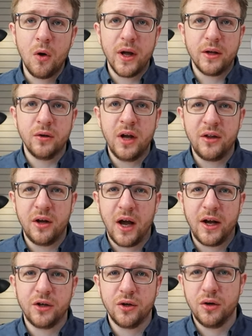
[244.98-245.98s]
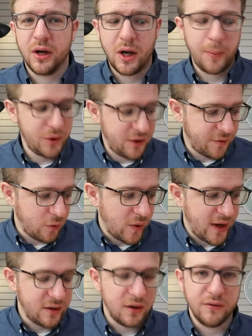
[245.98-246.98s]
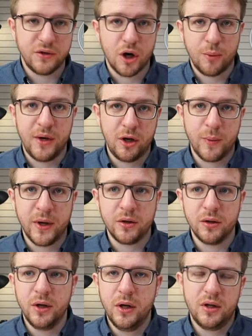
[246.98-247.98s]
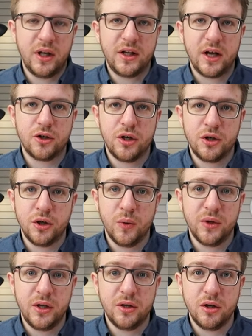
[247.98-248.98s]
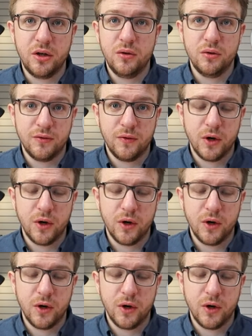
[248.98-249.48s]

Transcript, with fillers: Okay, so now that I showed a couple different ways of sharpening your pencil, let's actually show what these are used